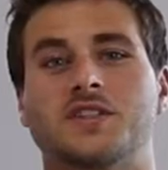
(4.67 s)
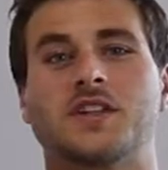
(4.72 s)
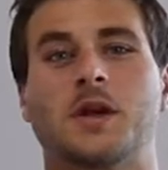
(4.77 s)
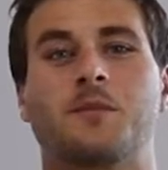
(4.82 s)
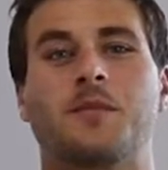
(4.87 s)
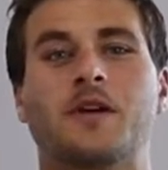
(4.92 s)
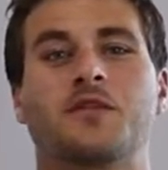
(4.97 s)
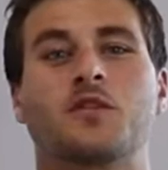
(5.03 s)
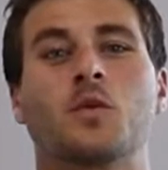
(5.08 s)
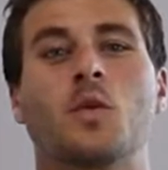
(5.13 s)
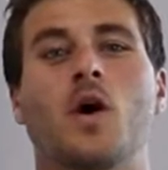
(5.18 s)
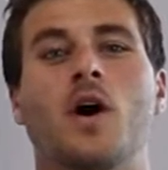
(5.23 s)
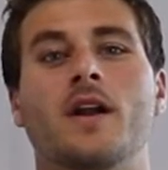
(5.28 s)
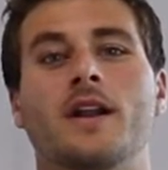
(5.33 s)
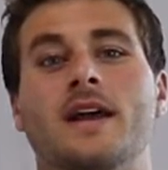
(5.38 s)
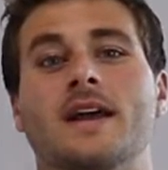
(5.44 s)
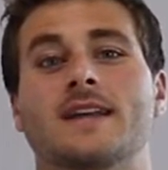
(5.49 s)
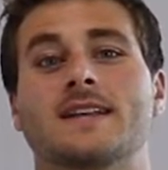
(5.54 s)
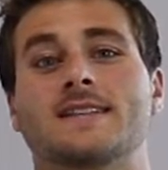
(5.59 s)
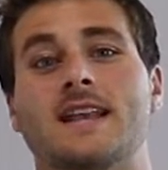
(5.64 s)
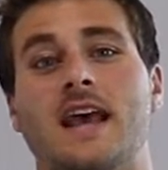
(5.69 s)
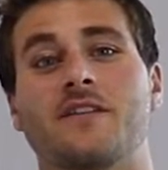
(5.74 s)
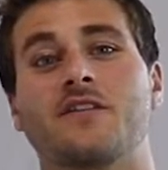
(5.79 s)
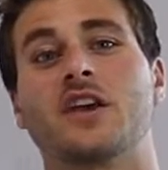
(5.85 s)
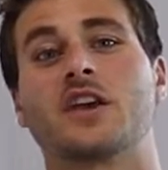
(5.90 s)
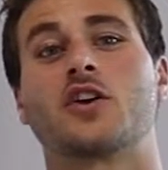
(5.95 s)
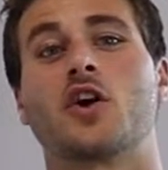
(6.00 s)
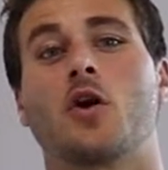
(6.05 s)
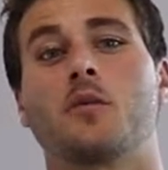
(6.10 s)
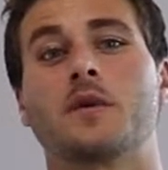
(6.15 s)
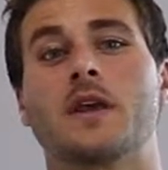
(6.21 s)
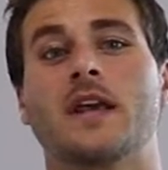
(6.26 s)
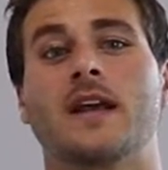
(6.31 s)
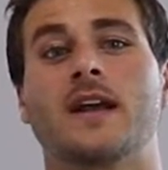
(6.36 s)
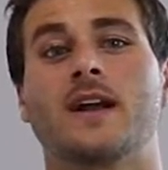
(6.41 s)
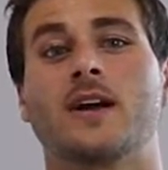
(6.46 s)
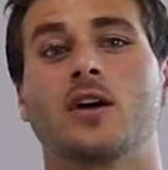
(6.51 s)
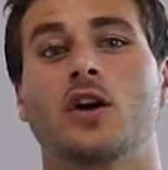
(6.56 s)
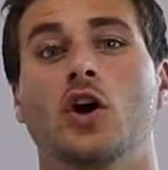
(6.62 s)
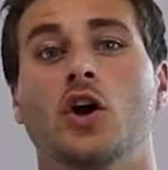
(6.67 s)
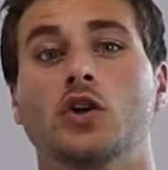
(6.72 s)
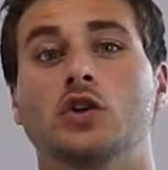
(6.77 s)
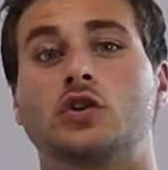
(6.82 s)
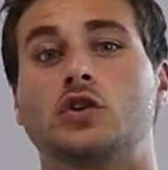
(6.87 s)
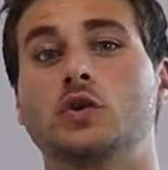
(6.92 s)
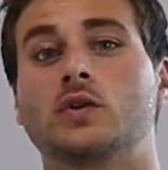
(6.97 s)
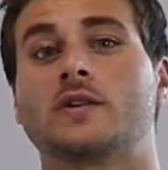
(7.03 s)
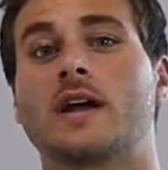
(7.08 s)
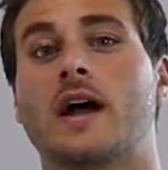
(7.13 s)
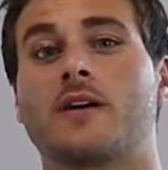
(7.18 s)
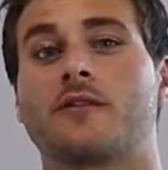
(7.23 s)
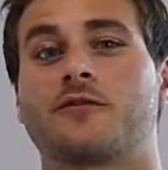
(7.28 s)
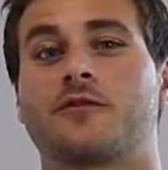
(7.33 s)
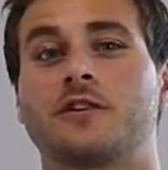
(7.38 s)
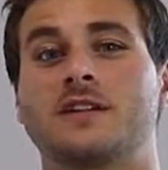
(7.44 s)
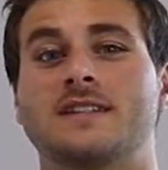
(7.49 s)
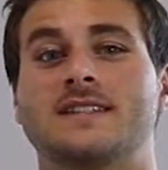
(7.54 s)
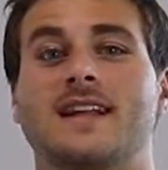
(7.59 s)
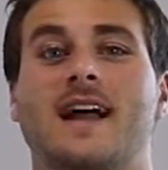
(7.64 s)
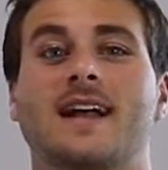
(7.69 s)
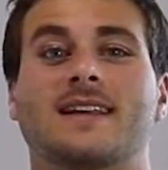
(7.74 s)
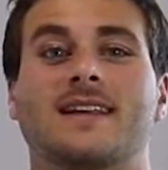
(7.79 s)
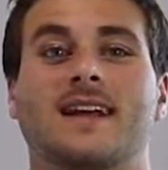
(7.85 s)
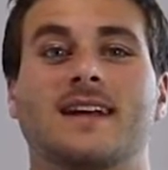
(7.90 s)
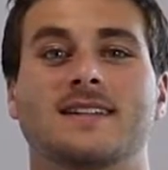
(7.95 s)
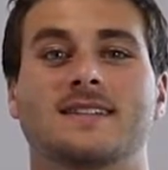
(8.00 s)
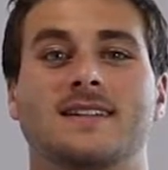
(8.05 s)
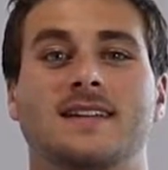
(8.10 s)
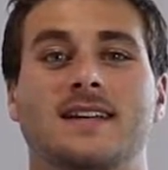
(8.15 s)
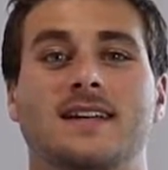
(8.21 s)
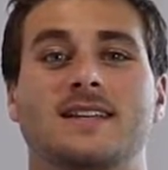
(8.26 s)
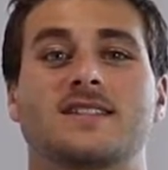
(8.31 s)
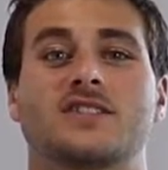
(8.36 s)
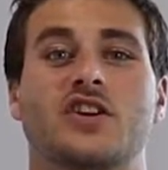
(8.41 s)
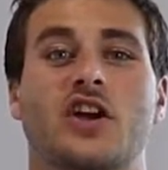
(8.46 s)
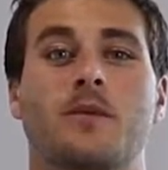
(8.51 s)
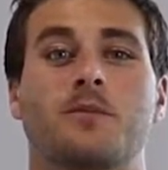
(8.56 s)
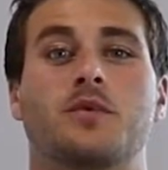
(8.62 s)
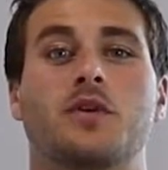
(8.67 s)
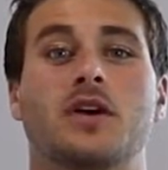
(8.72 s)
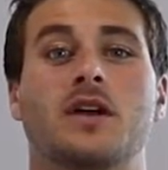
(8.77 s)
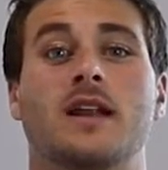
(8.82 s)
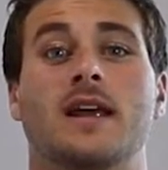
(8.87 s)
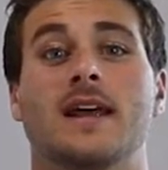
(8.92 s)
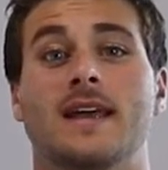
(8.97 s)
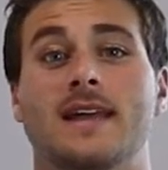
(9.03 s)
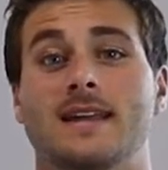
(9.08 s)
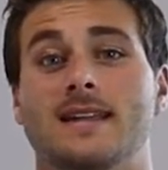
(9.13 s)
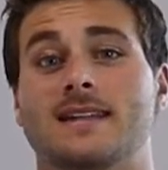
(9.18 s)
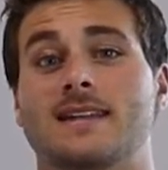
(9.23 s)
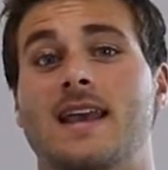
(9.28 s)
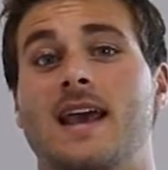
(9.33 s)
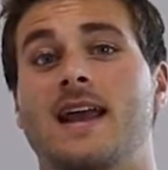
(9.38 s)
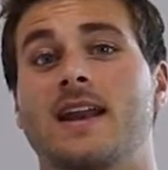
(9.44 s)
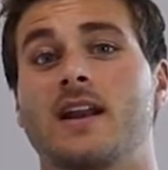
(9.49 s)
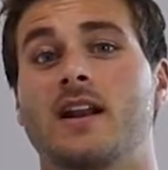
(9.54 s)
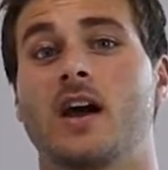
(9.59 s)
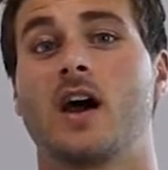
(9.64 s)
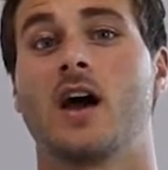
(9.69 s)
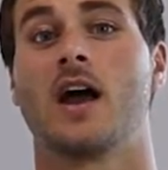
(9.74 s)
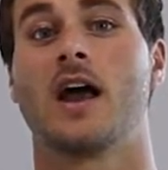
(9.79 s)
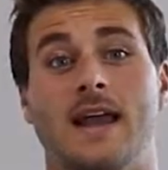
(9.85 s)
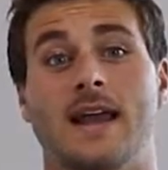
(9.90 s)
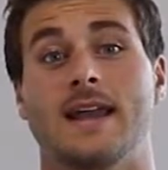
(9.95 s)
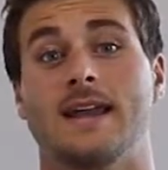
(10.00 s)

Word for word: What's up everyone, Xavier Cormier here, two-time freestyle calisthenics champion in Canada.